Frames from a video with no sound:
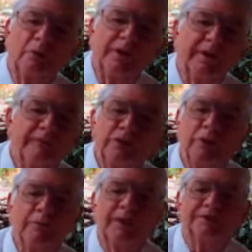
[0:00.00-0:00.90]
Whatever
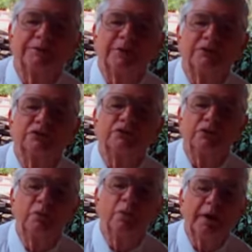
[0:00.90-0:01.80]
your best is,
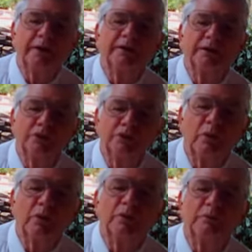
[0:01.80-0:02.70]
you wear
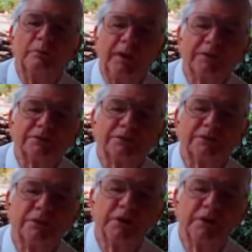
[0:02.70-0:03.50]
your best.